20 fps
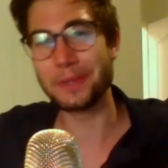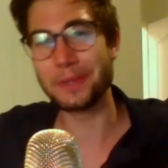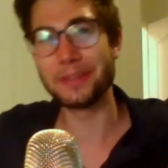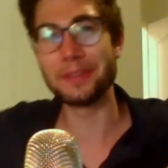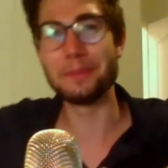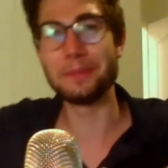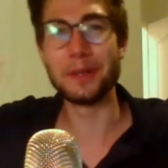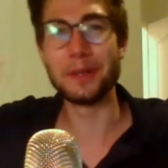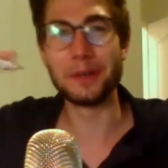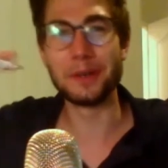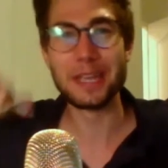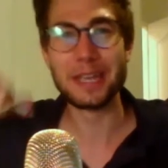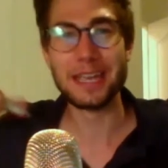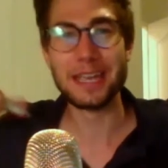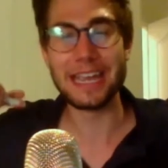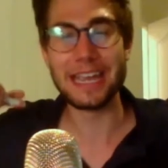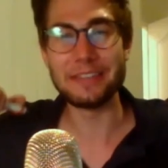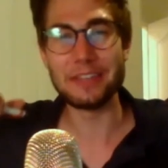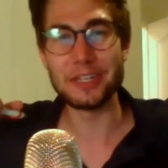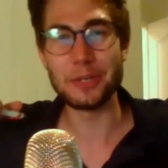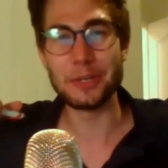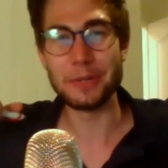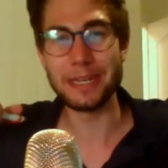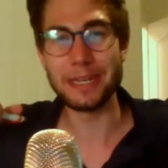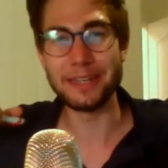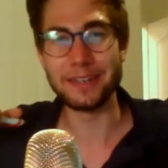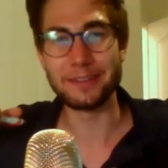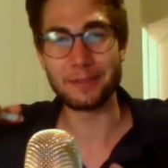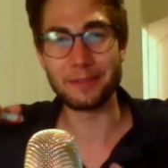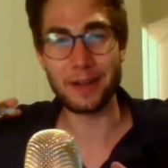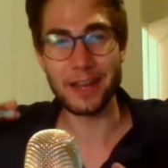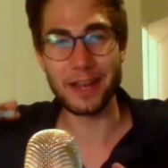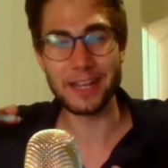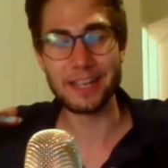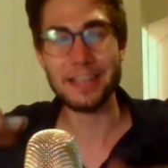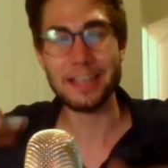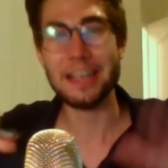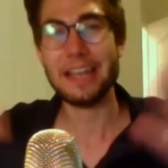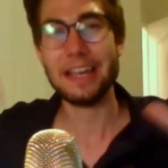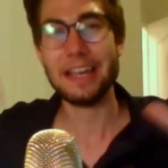the milk, and then you eat it, right?
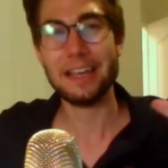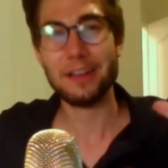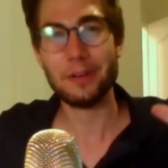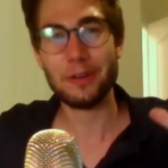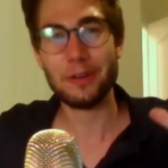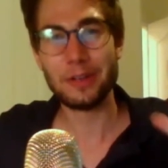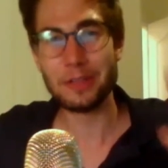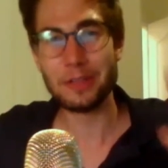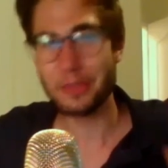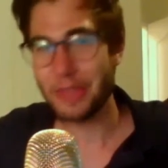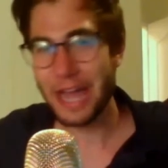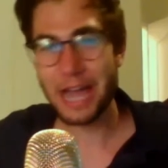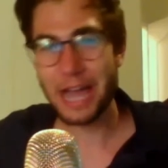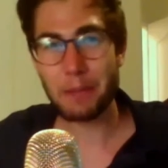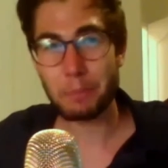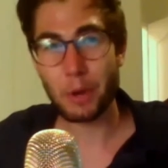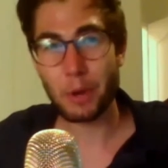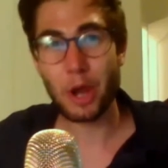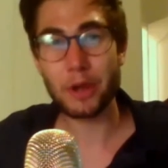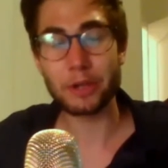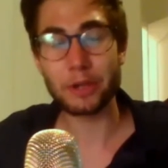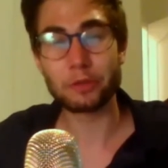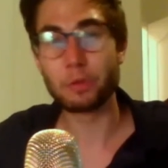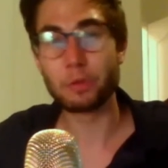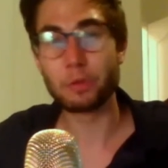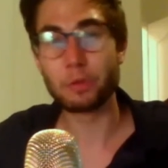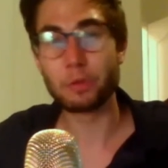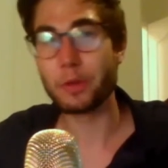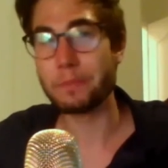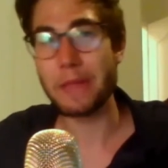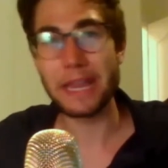That product would